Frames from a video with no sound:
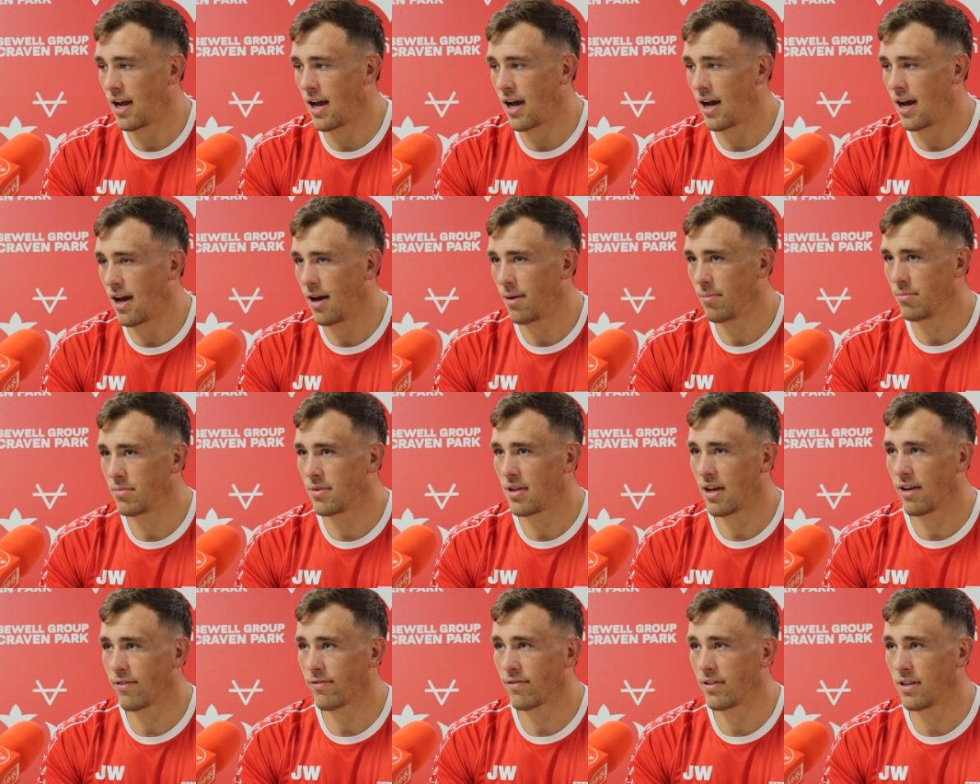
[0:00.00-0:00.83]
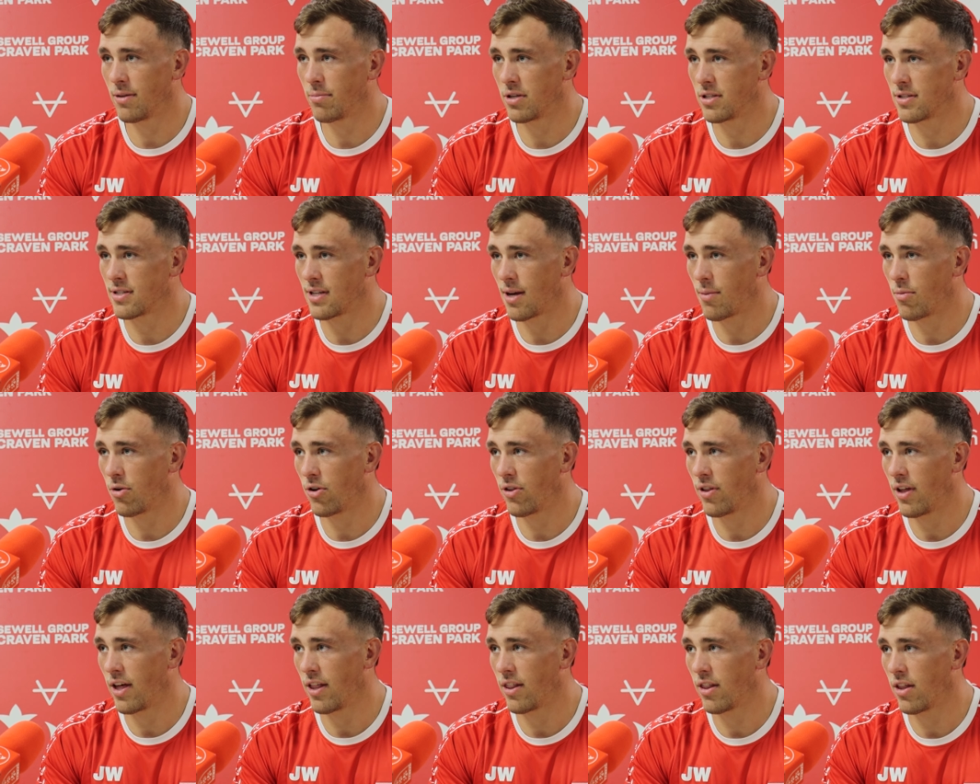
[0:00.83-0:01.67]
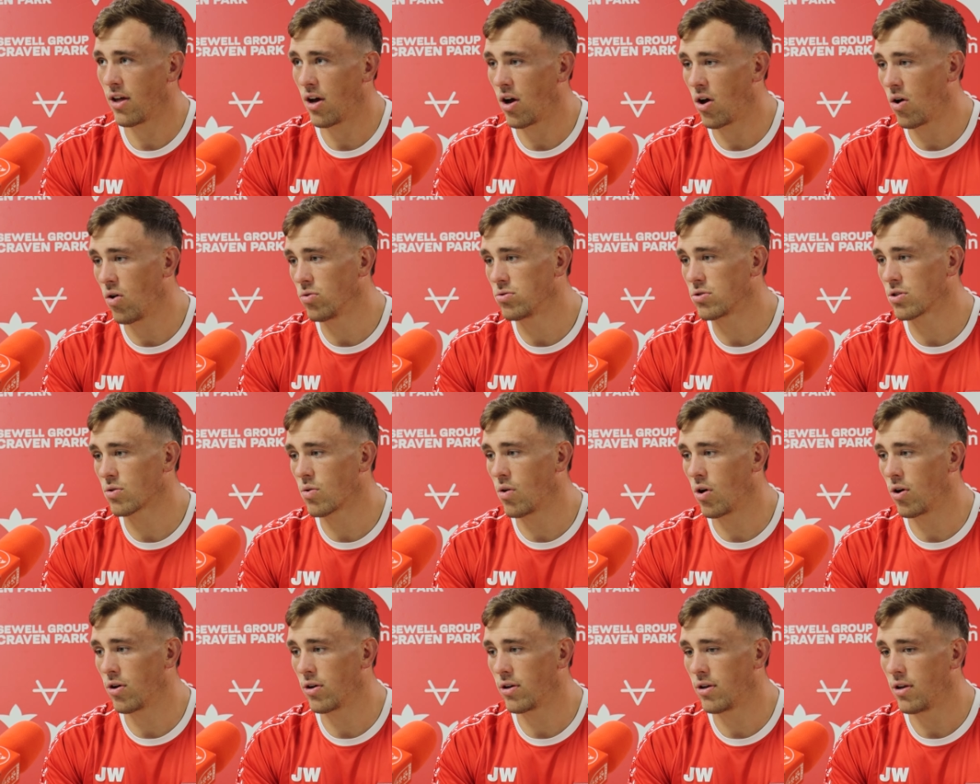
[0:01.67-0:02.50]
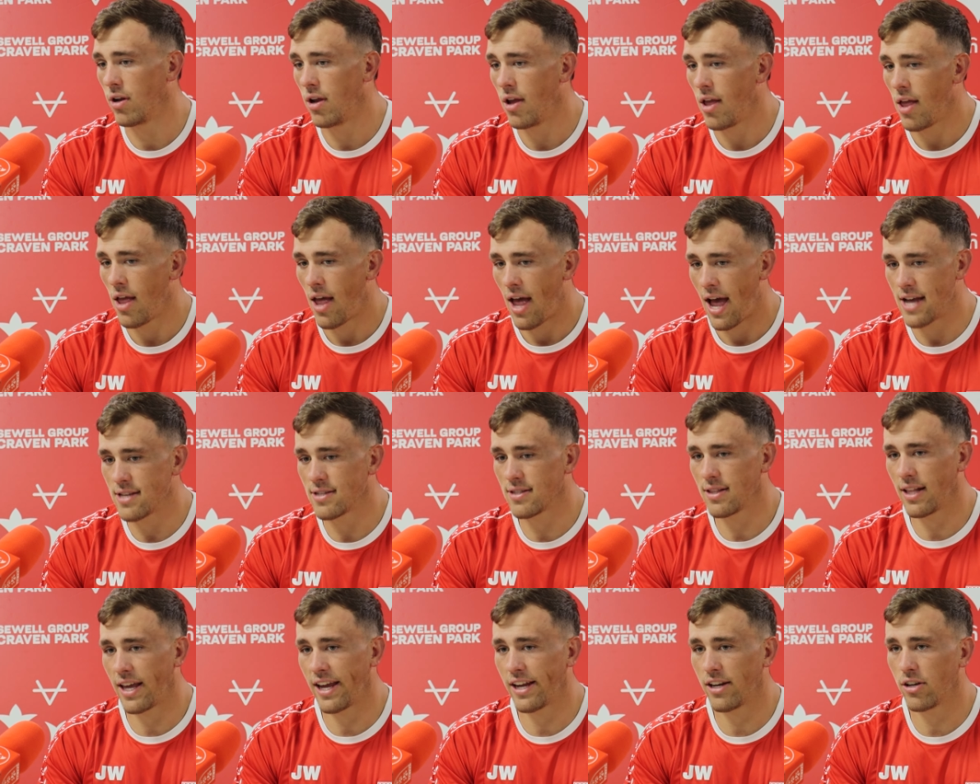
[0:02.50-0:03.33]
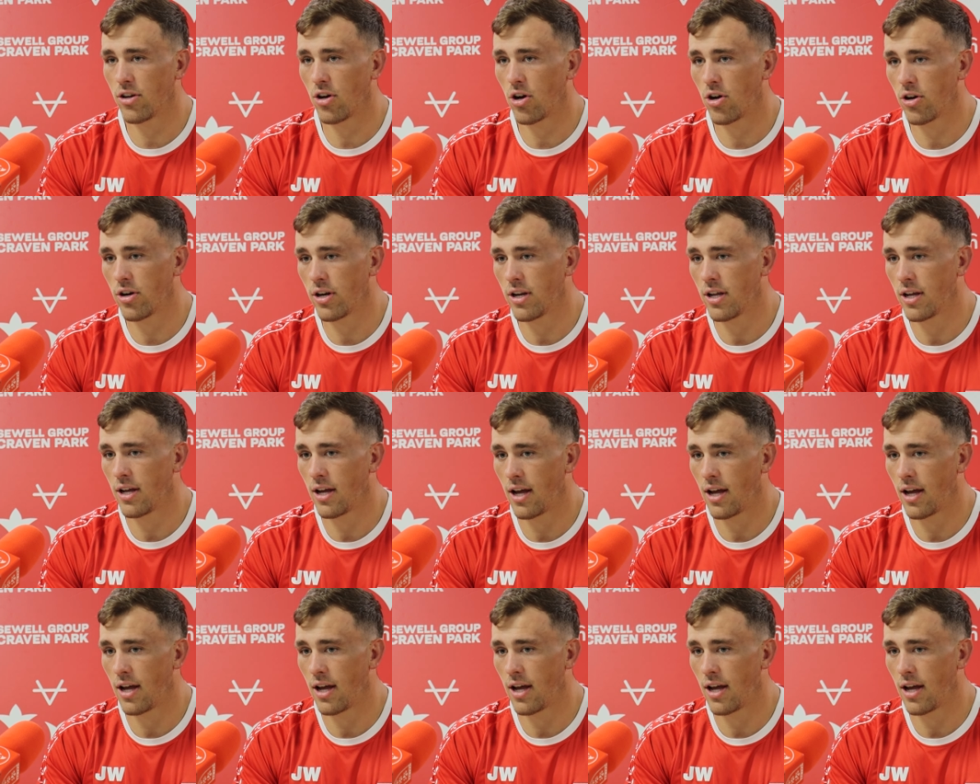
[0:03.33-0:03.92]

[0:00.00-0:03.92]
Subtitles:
Definitely been someone that the whole squad has leaned on.